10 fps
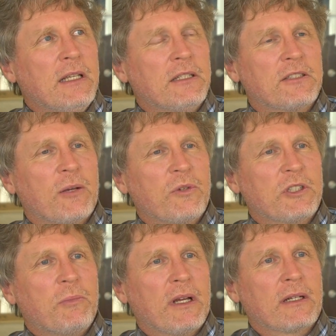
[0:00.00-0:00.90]
In some
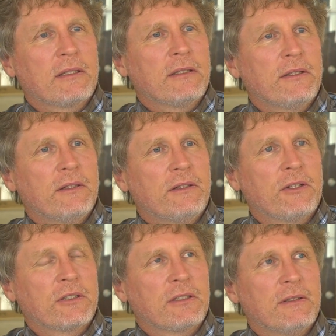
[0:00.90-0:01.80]
respect,
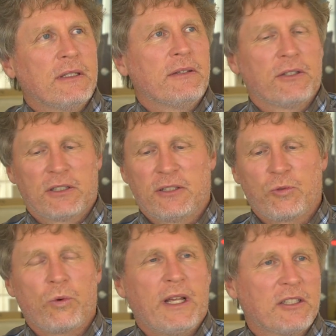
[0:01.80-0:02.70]
there's
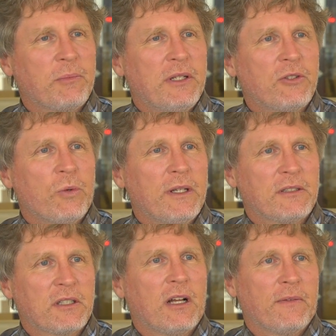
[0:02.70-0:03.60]
this race between
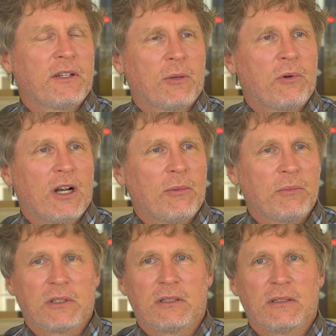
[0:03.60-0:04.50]
solving our
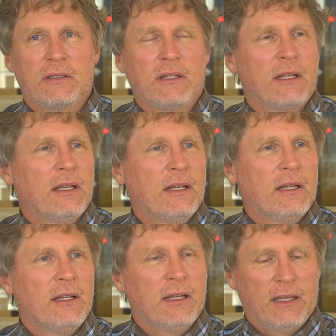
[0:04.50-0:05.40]
problems
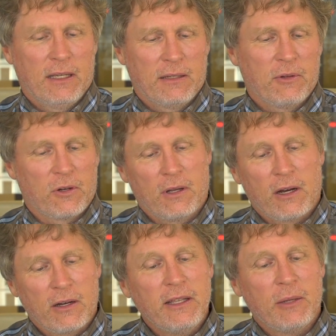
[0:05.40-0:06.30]
and
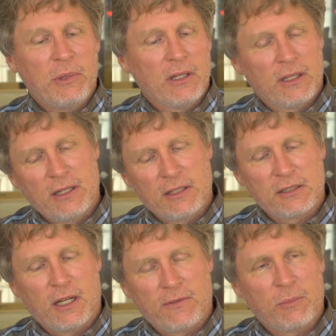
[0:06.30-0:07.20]
our inability to
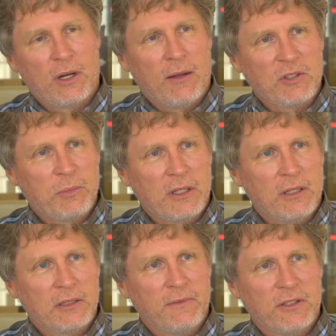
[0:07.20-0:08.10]
solve our problems
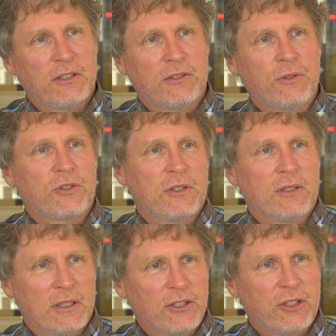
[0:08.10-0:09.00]
because of
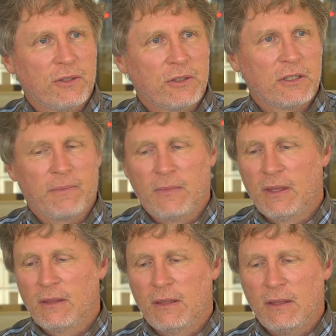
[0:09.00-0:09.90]
institutional issues
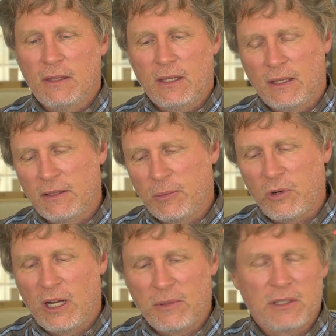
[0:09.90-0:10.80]
and the
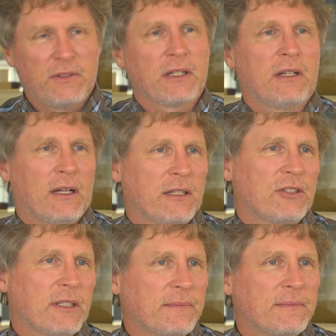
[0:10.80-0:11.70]
promise of
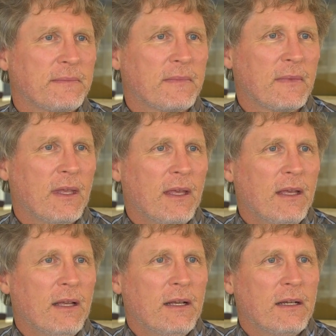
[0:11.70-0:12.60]
technology.
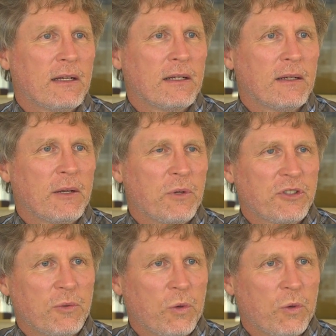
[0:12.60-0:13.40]
I wish